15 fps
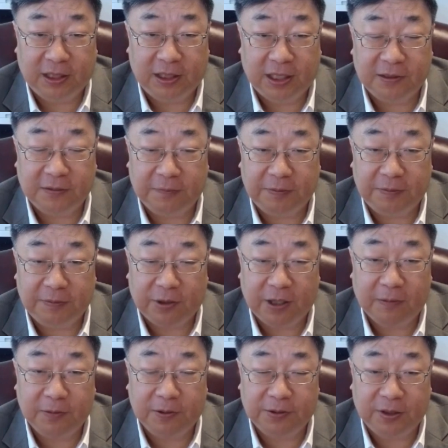It
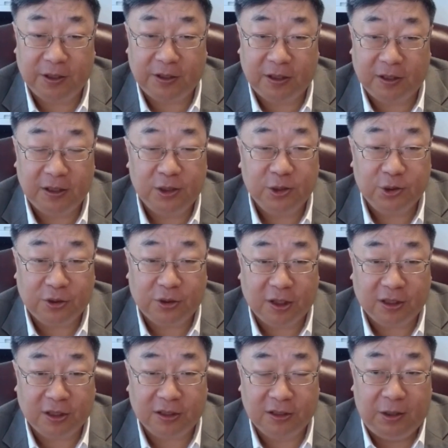travels on a
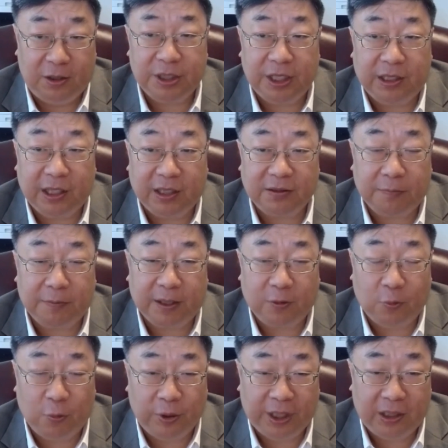truck. Usually it takes about a
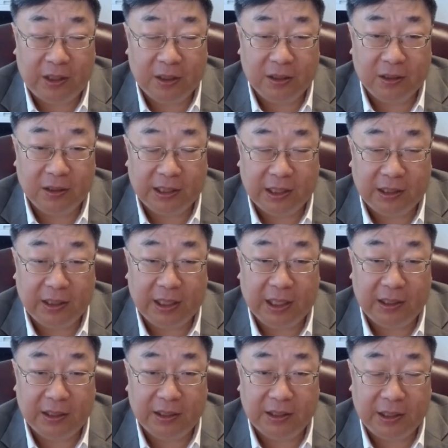week,
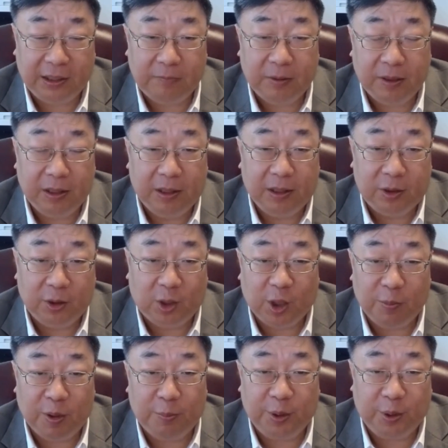dedicated team, to
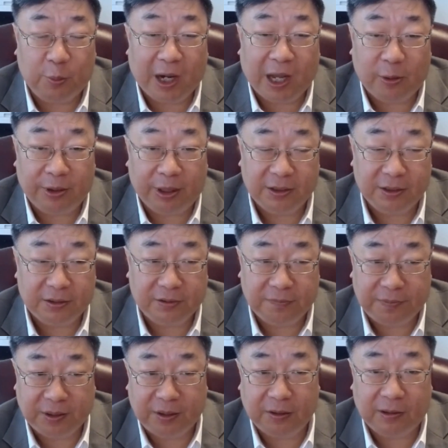come up with routing, just to
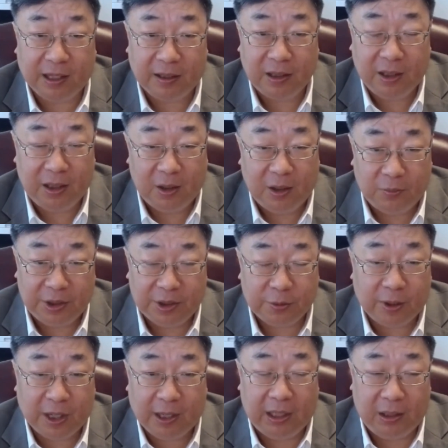figure out which
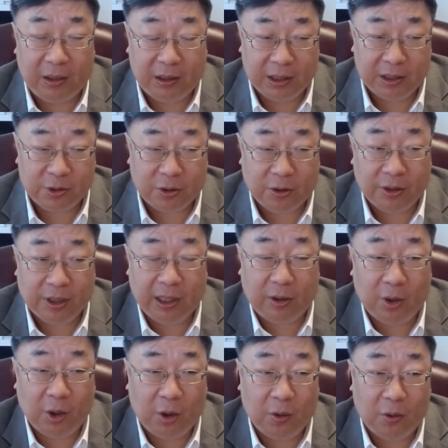route this truck can
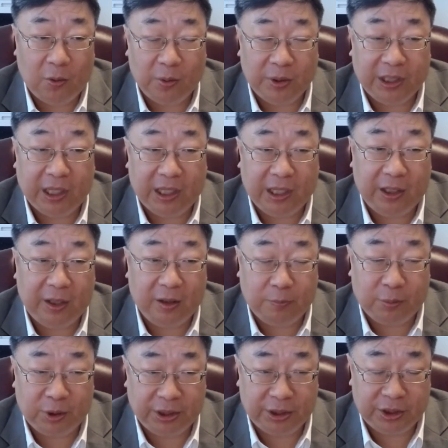go without hitting a
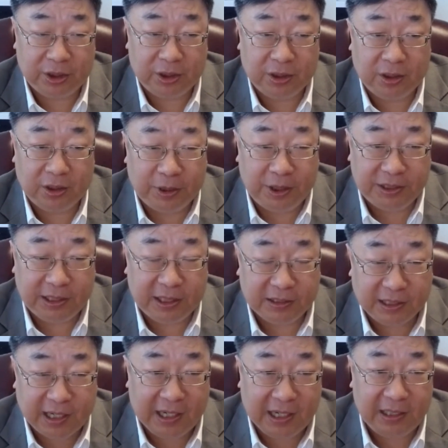bridge. Bridge has a
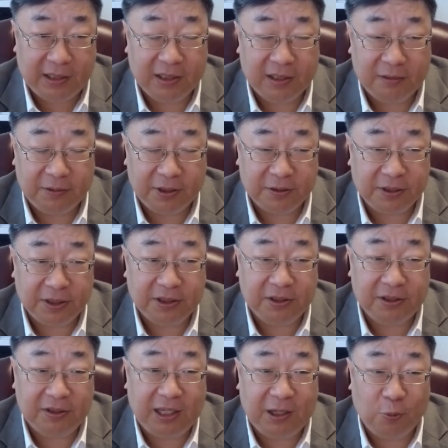height
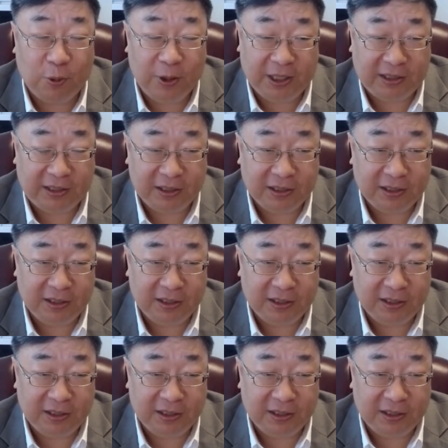restriction and weight.